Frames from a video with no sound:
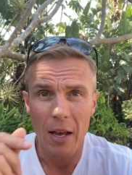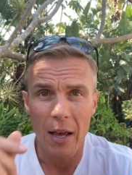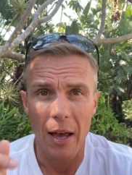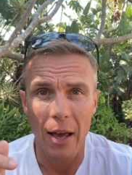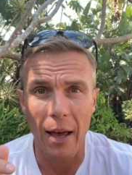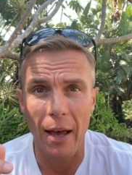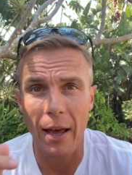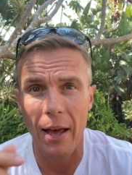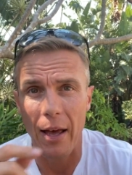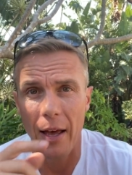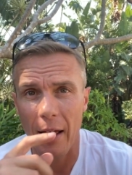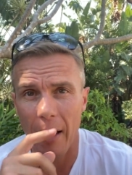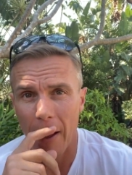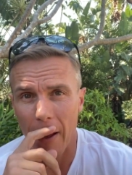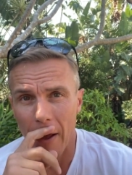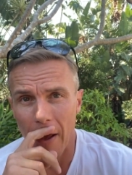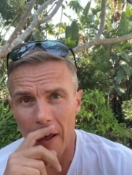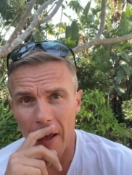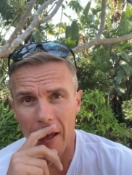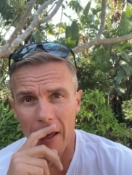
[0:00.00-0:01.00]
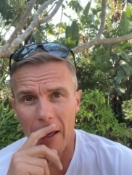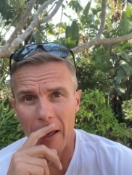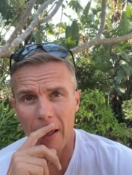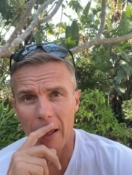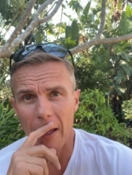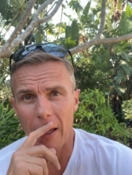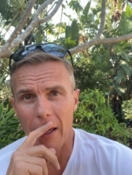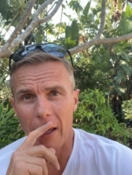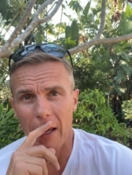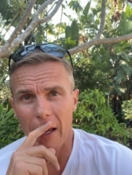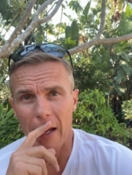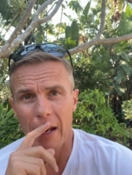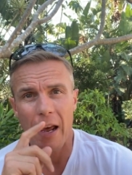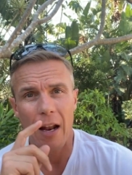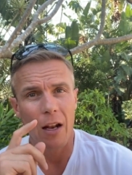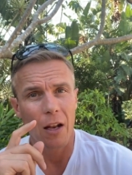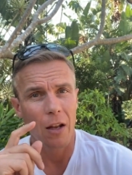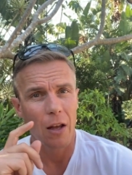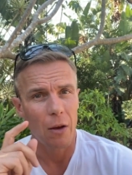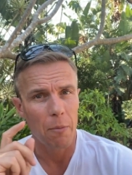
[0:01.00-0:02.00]
Uh, it had
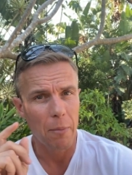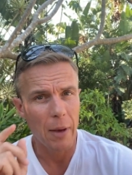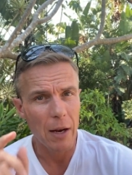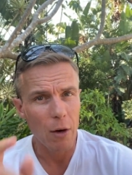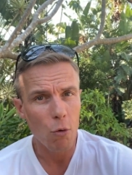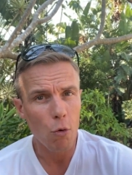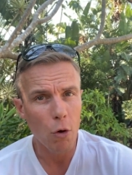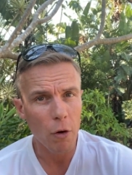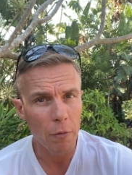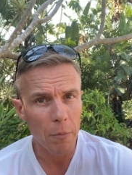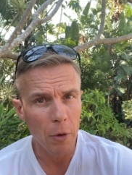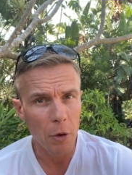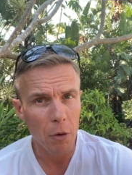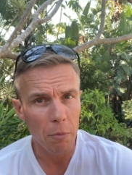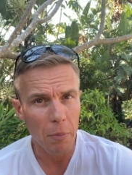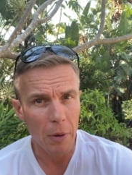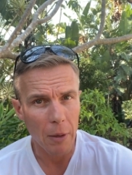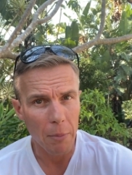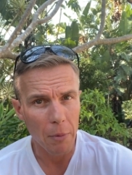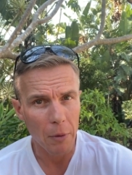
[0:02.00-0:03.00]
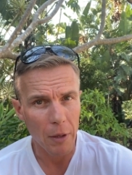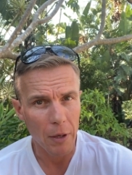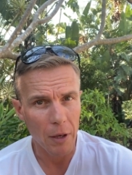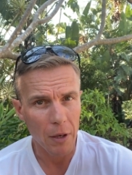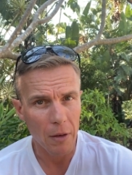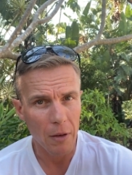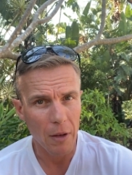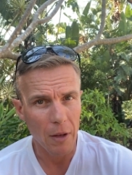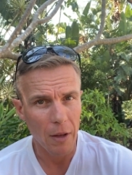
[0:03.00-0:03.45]
a, about a quarter of a million people in it.